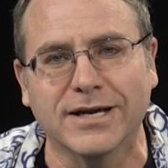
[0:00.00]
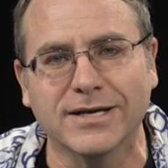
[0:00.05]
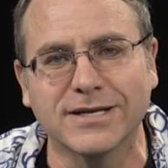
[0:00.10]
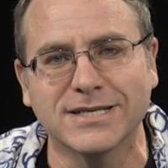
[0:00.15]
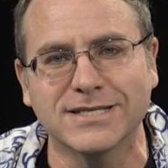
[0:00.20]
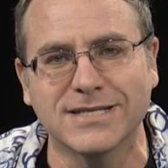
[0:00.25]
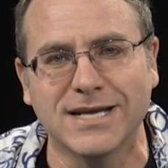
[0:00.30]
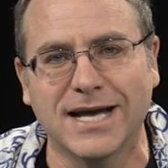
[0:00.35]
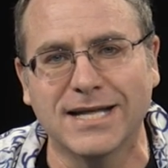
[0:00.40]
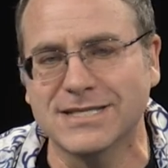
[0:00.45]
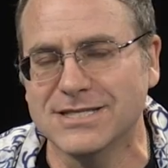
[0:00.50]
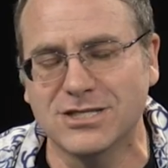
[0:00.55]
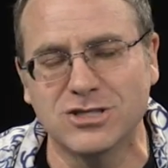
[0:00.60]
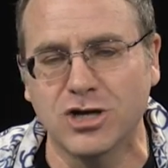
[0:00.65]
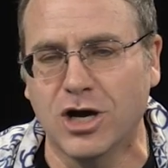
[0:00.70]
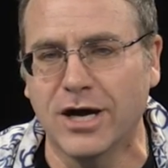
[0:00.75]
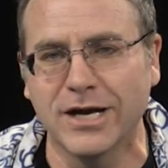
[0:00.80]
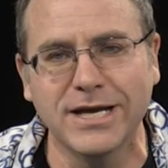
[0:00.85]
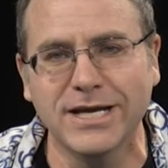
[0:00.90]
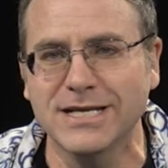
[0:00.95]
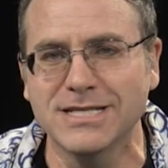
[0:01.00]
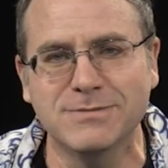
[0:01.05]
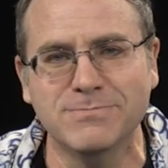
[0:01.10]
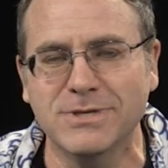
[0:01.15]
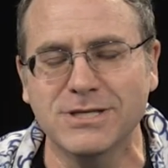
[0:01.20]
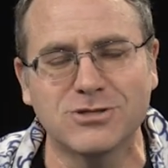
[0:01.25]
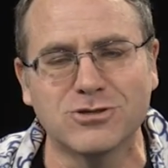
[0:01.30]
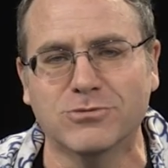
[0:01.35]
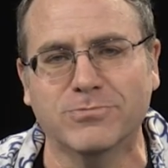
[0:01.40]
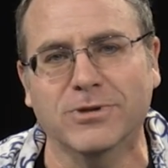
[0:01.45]
because that's jogging is
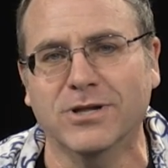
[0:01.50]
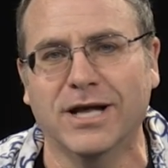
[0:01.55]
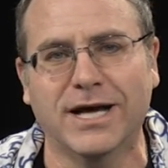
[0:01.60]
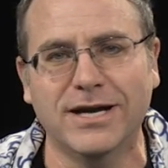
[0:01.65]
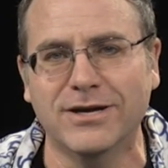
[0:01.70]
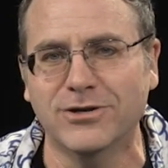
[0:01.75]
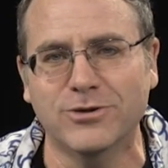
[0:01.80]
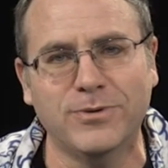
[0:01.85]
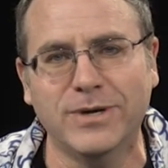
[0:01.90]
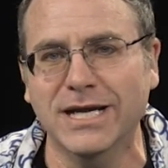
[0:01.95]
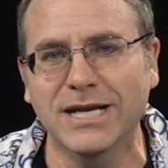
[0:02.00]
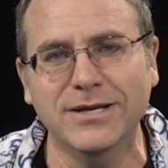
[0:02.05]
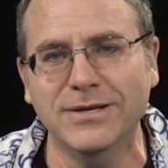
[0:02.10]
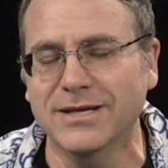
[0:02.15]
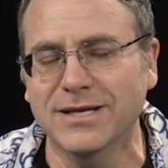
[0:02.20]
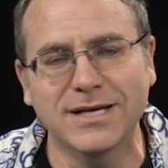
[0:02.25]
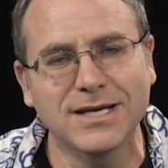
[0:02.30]
miserable. I don't know why